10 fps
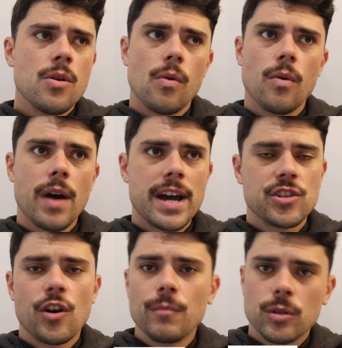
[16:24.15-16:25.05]
or a
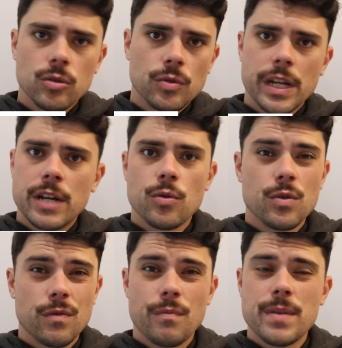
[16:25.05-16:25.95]
Tom Cleary could
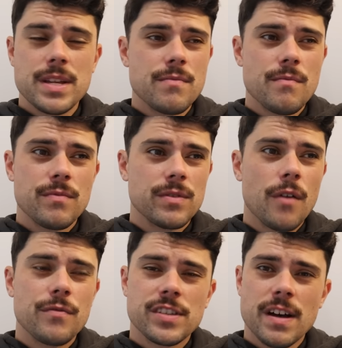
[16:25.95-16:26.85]
have been
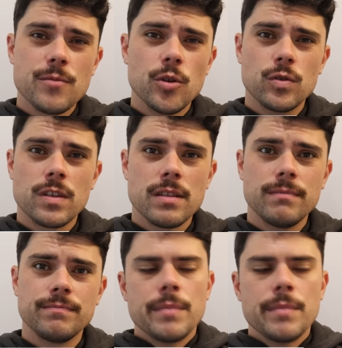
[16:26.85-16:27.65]
of some use to them.